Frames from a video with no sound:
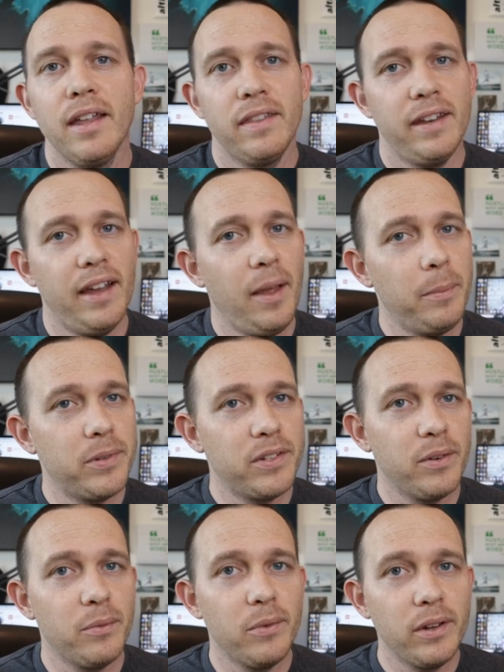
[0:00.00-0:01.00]
that helps
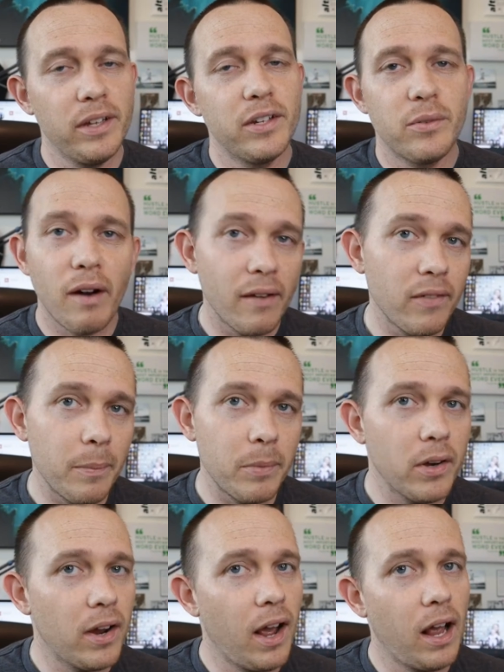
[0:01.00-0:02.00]
to really drive up
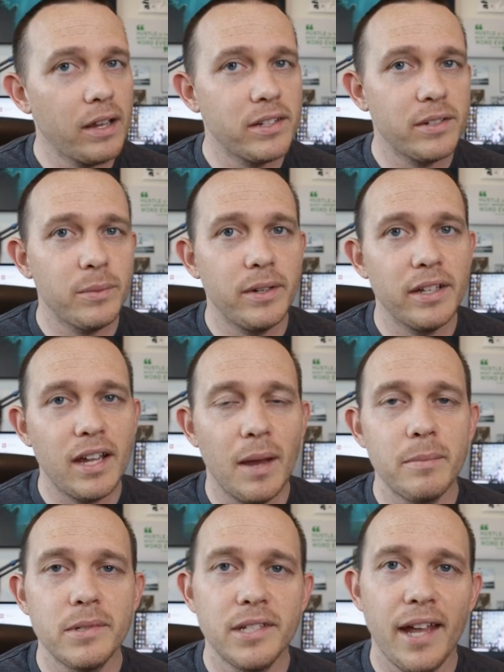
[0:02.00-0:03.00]
your costs when it
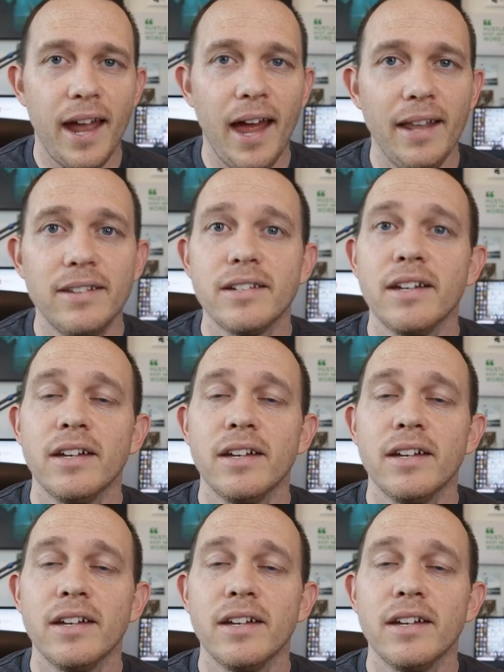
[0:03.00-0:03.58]
comes to ads.